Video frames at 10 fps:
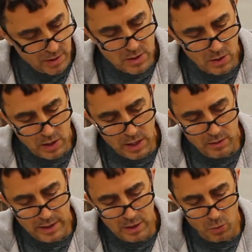So a lot of
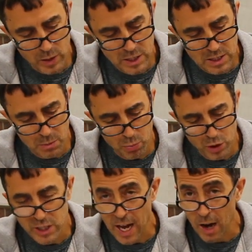like the ridges that
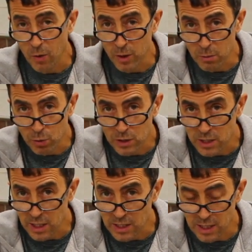push out when you push
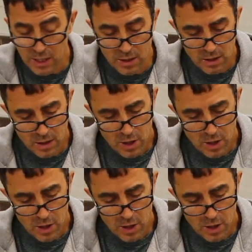things in,